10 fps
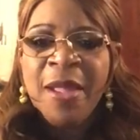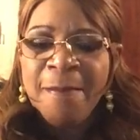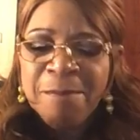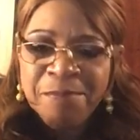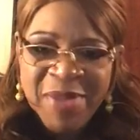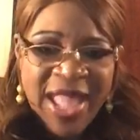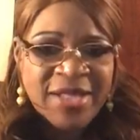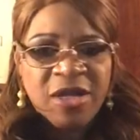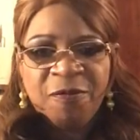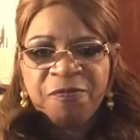
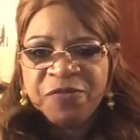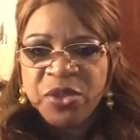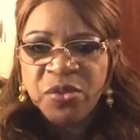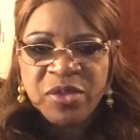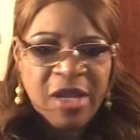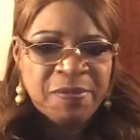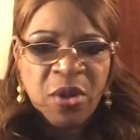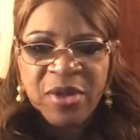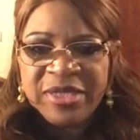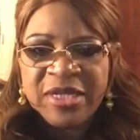backup fuel. Come
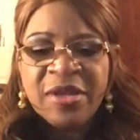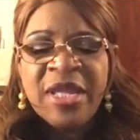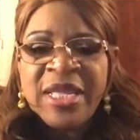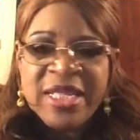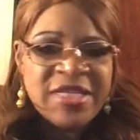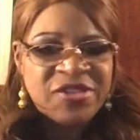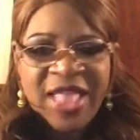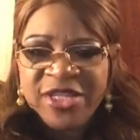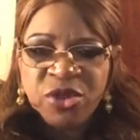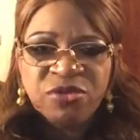on here. He's
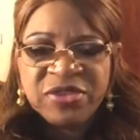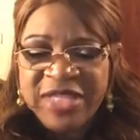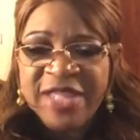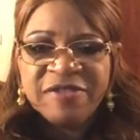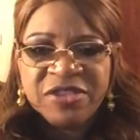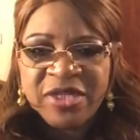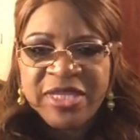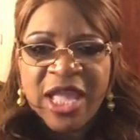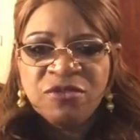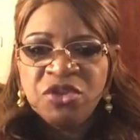like your savings
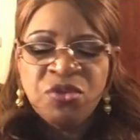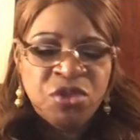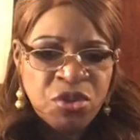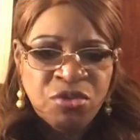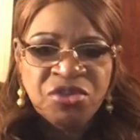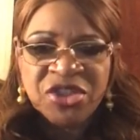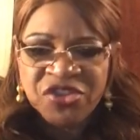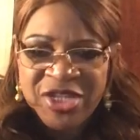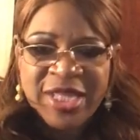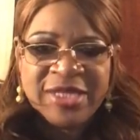account. You use your
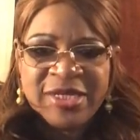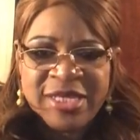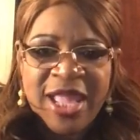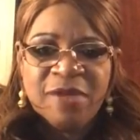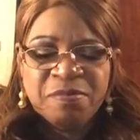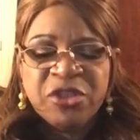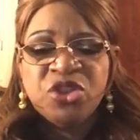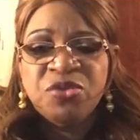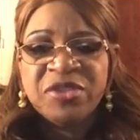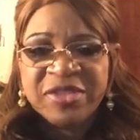checking account, but
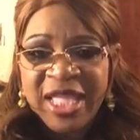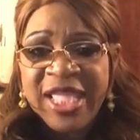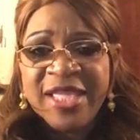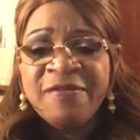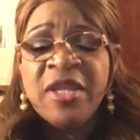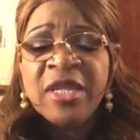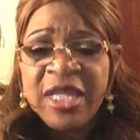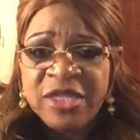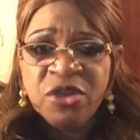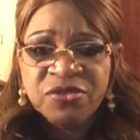you save
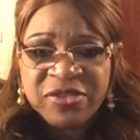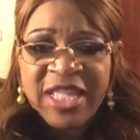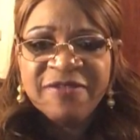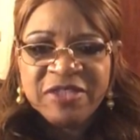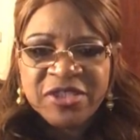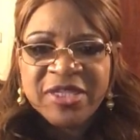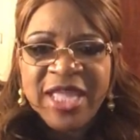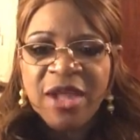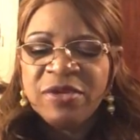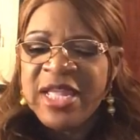in your savings
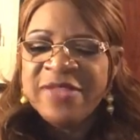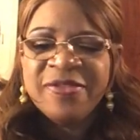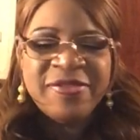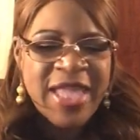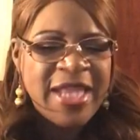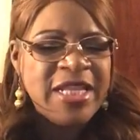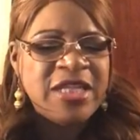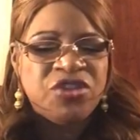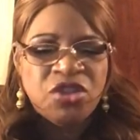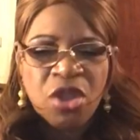account, and that
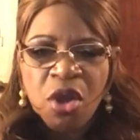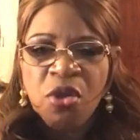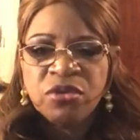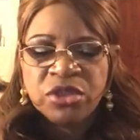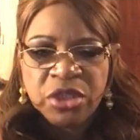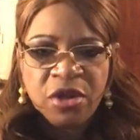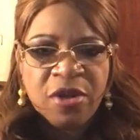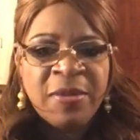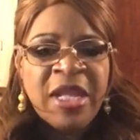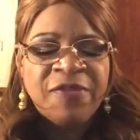is long
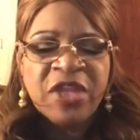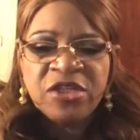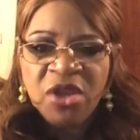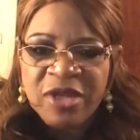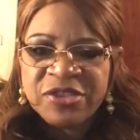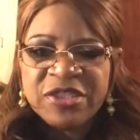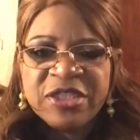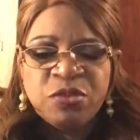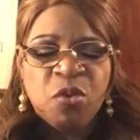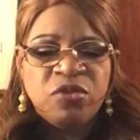term. The
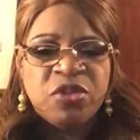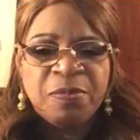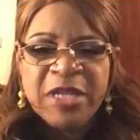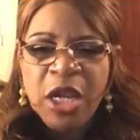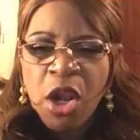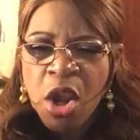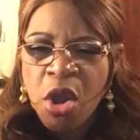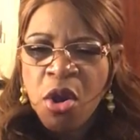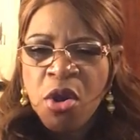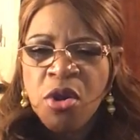narcissists want to be
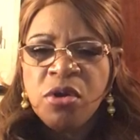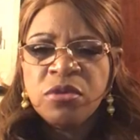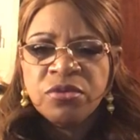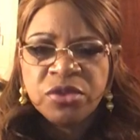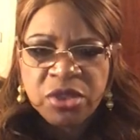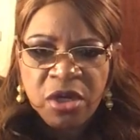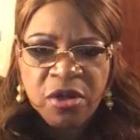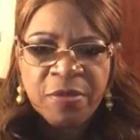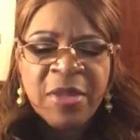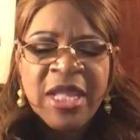long
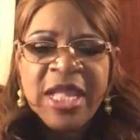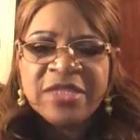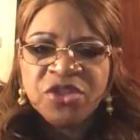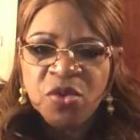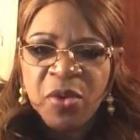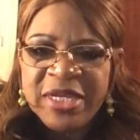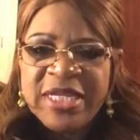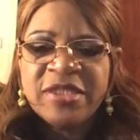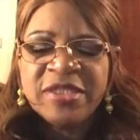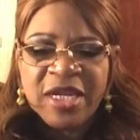term, and so what
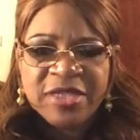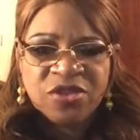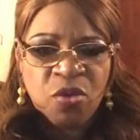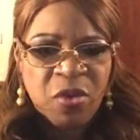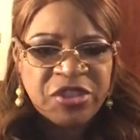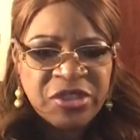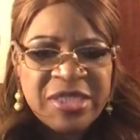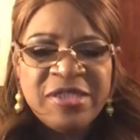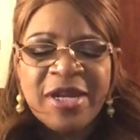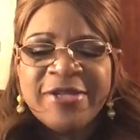he does or what
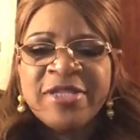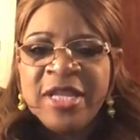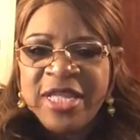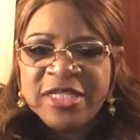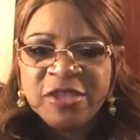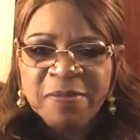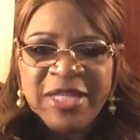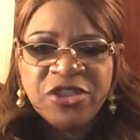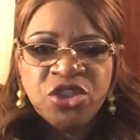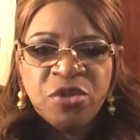she does is
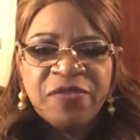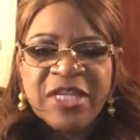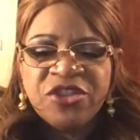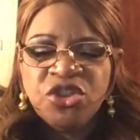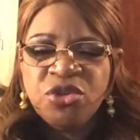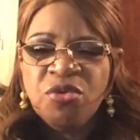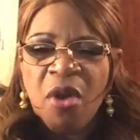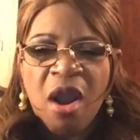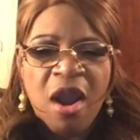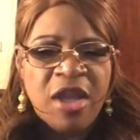make sure that that
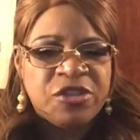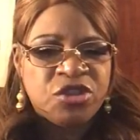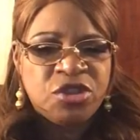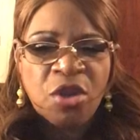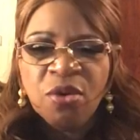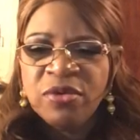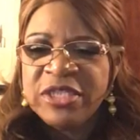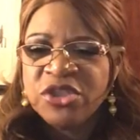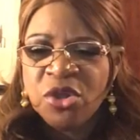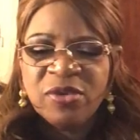you are
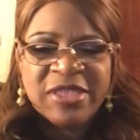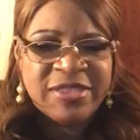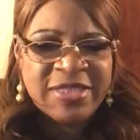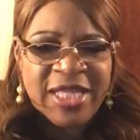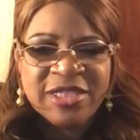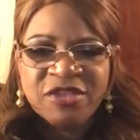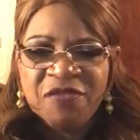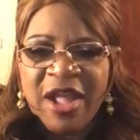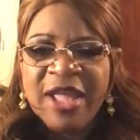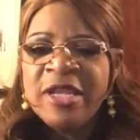totally, totally
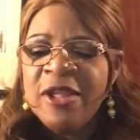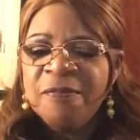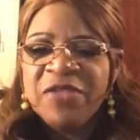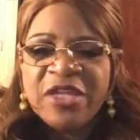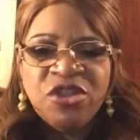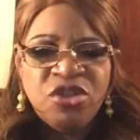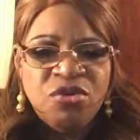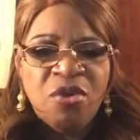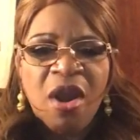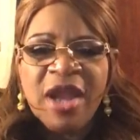satisfied, that
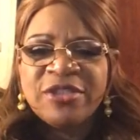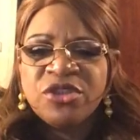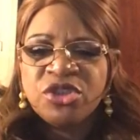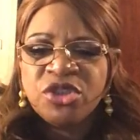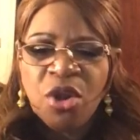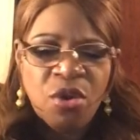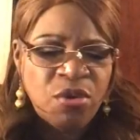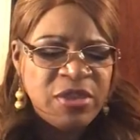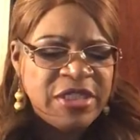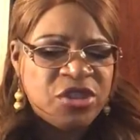you are
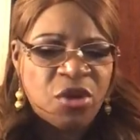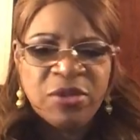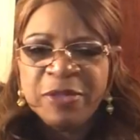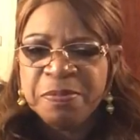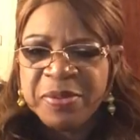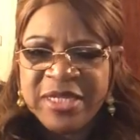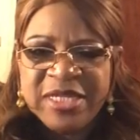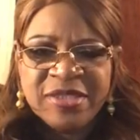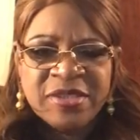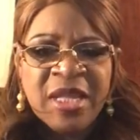totally, totally
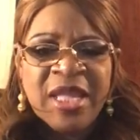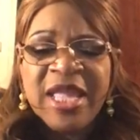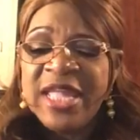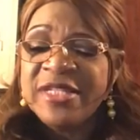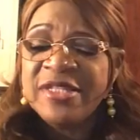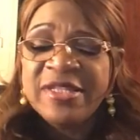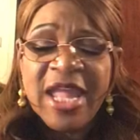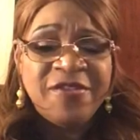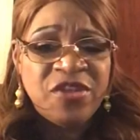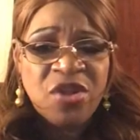pleased, and
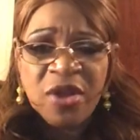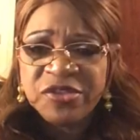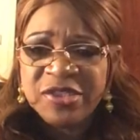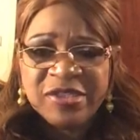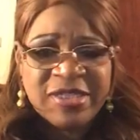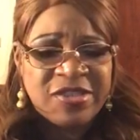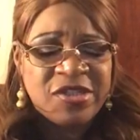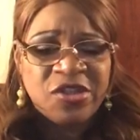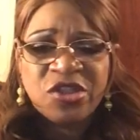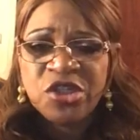that narcissists
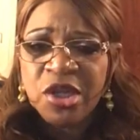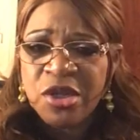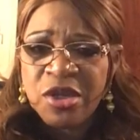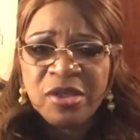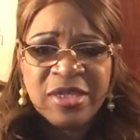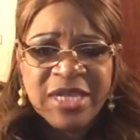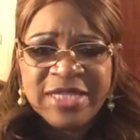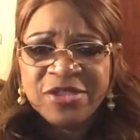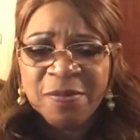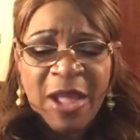could care
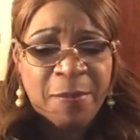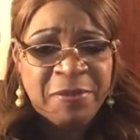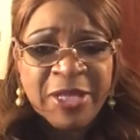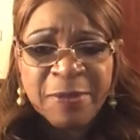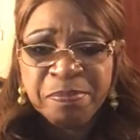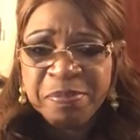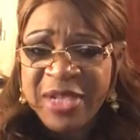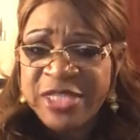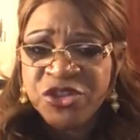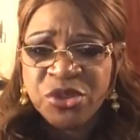less about being
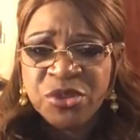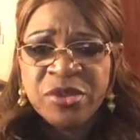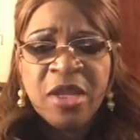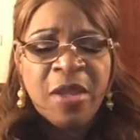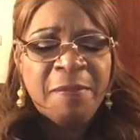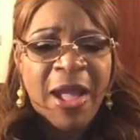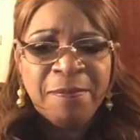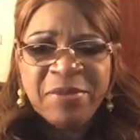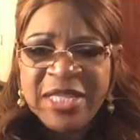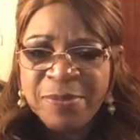pleasured,
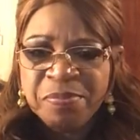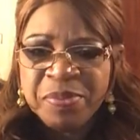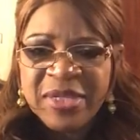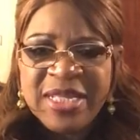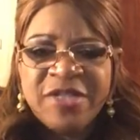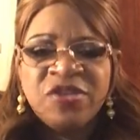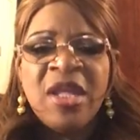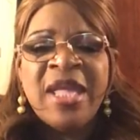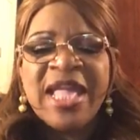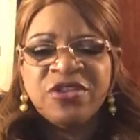about being pleased,
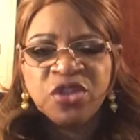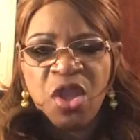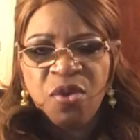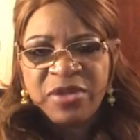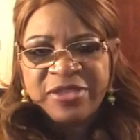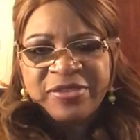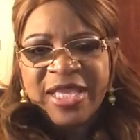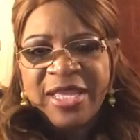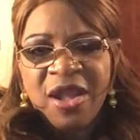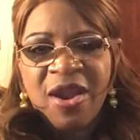as long as
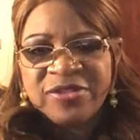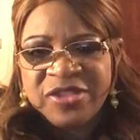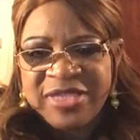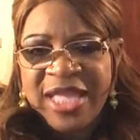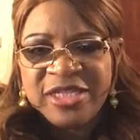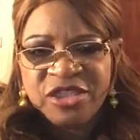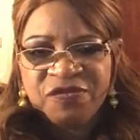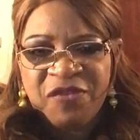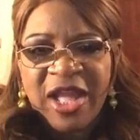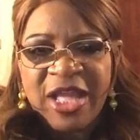they are
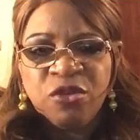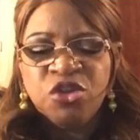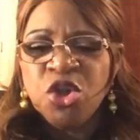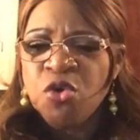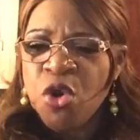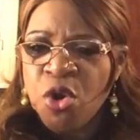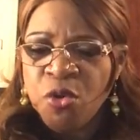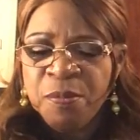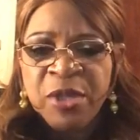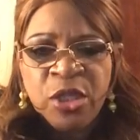satisfied. Your
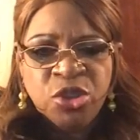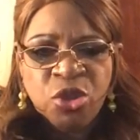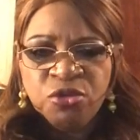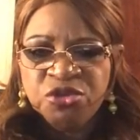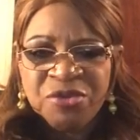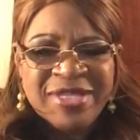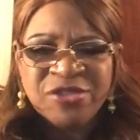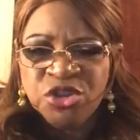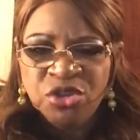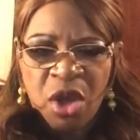hope, your
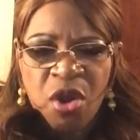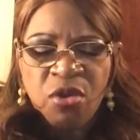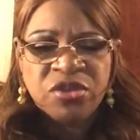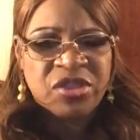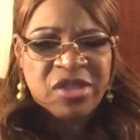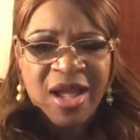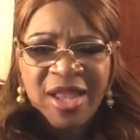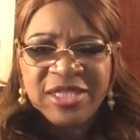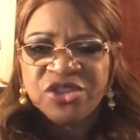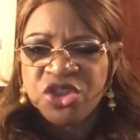dreams gone,
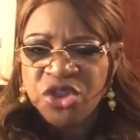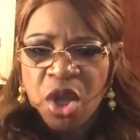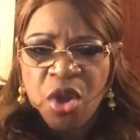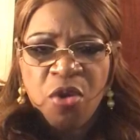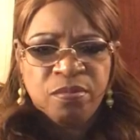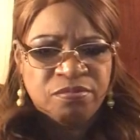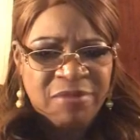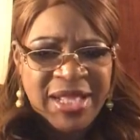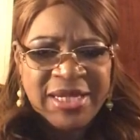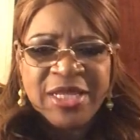college gone,
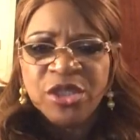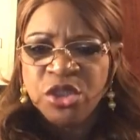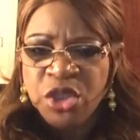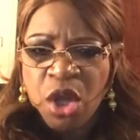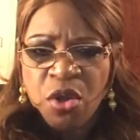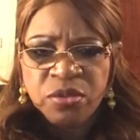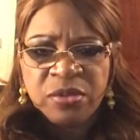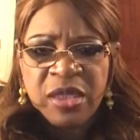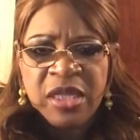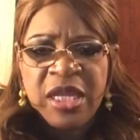money gone,
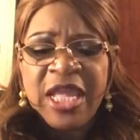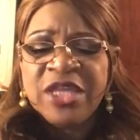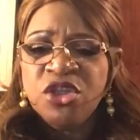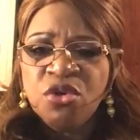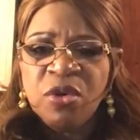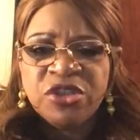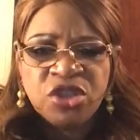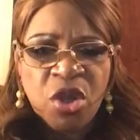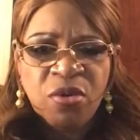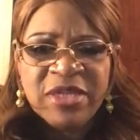and you are
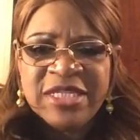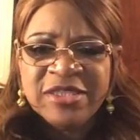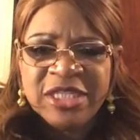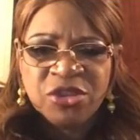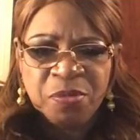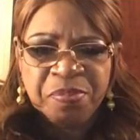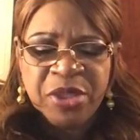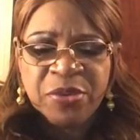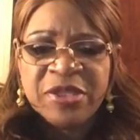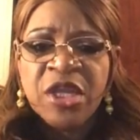totally
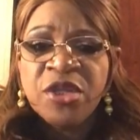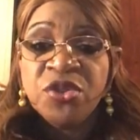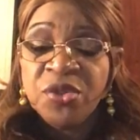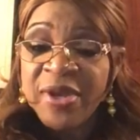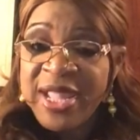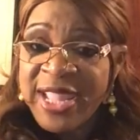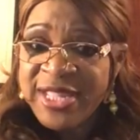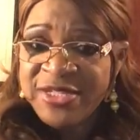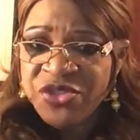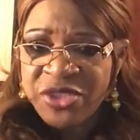disappearing. You're
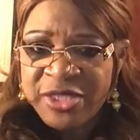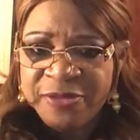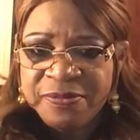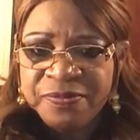aging,